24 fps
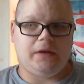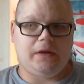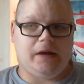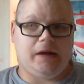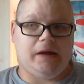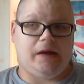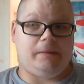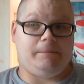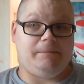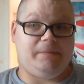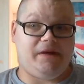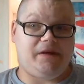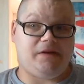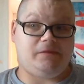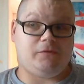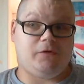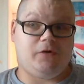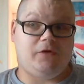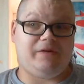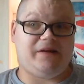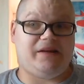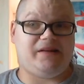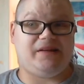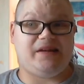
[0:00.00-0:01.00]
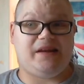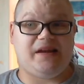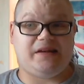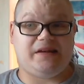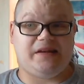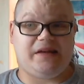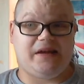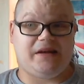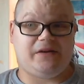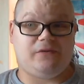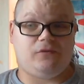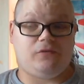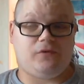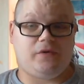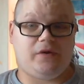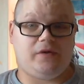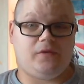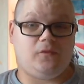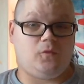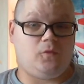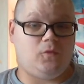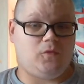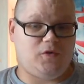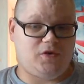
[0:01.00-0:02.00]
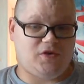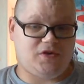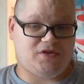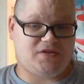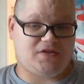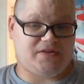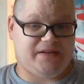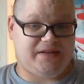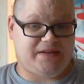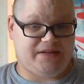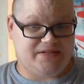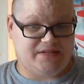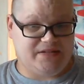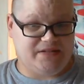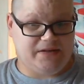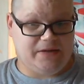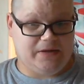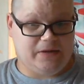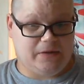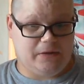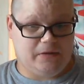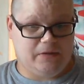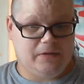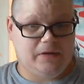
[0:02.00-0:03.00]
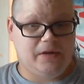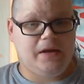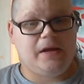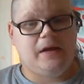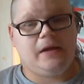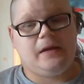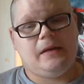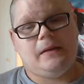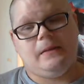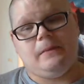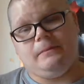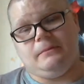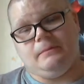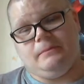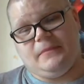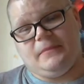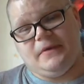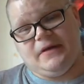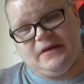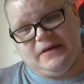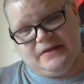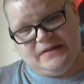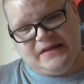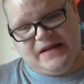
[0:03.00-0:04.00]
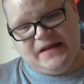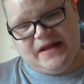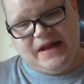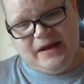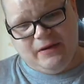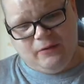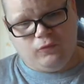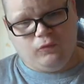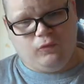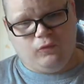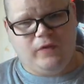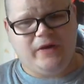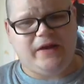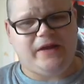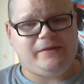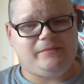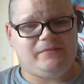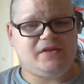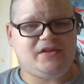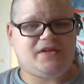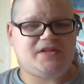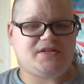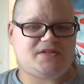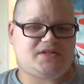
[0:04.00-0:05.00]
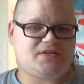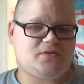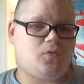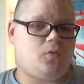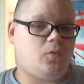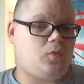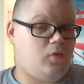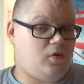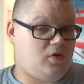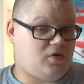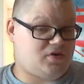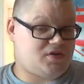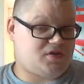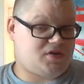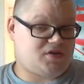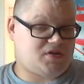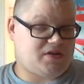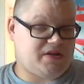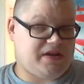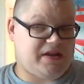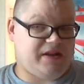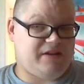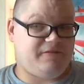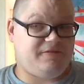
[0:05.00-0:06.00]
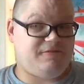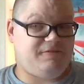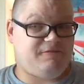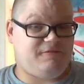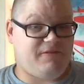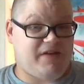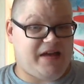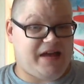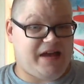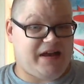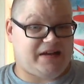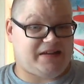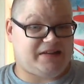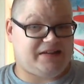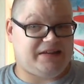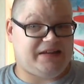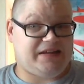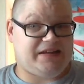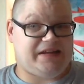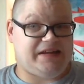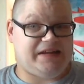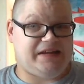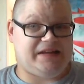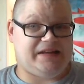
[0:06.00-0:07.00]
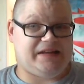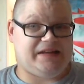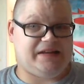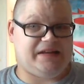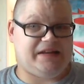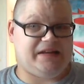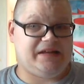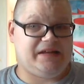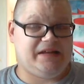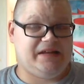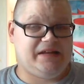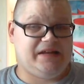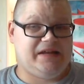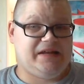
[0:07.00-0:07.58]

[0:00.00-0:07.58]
Bill Murray and Dan Aykroyd was in SNL, but Harold Ramis was in fact in